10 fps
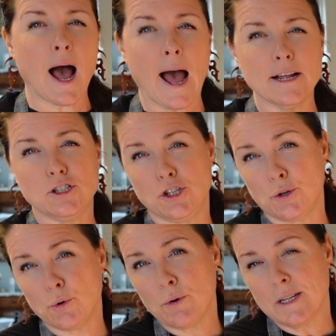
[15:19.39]
I
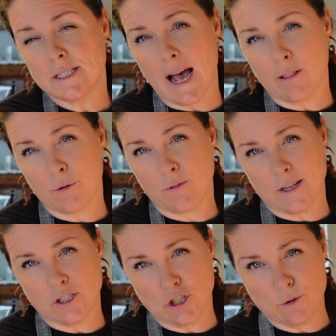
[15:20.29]
do dilute
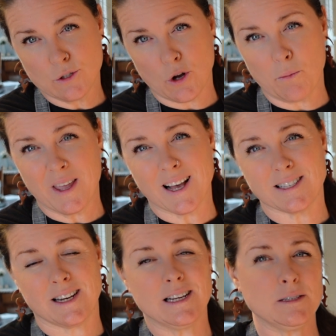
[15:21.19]
this juice though
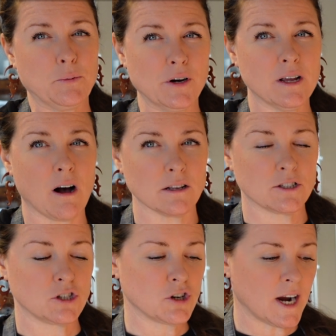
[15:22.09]
because it is pretty
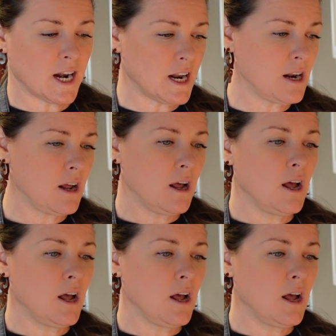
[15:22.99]
concentrated.